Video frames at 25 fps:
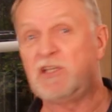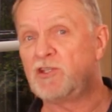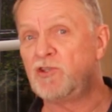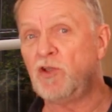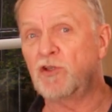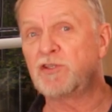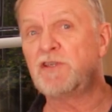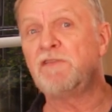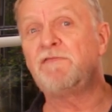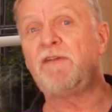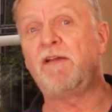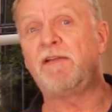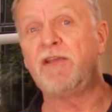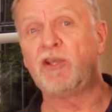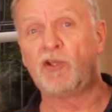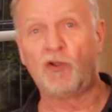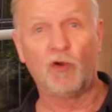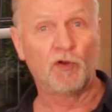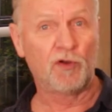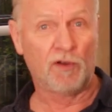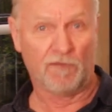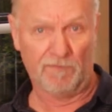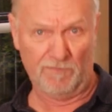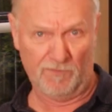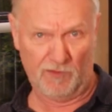It's not a very
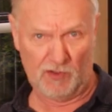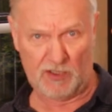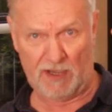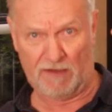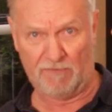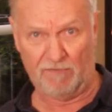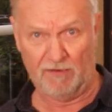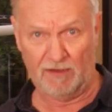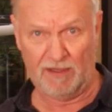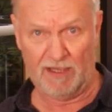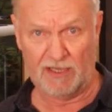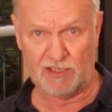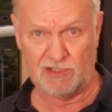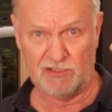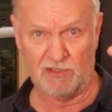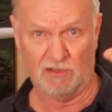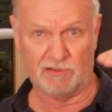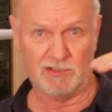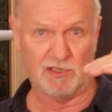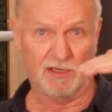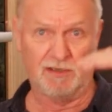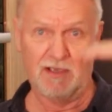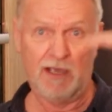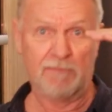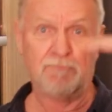good oven, generally. It's
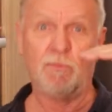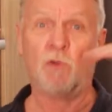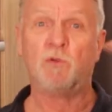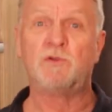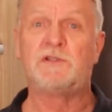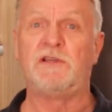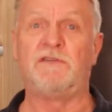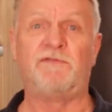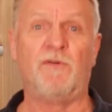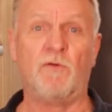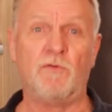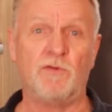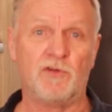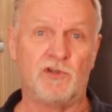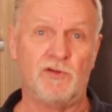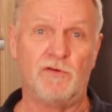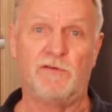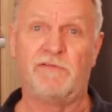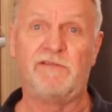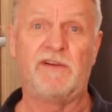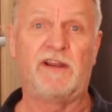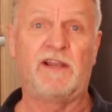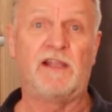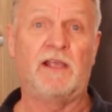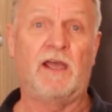not a multifunction
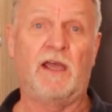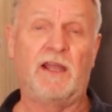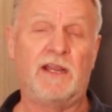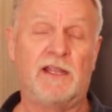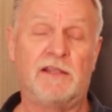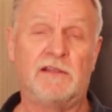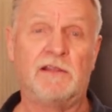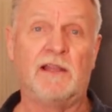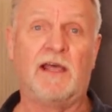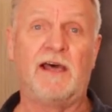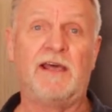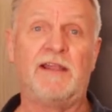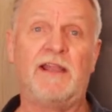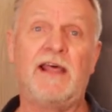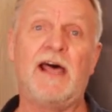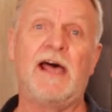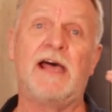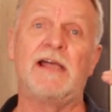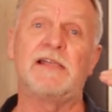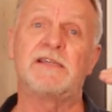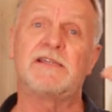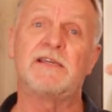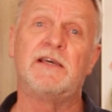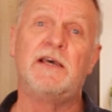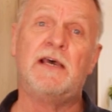oven or anything like
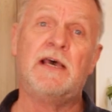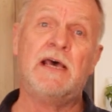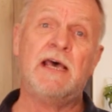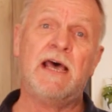that.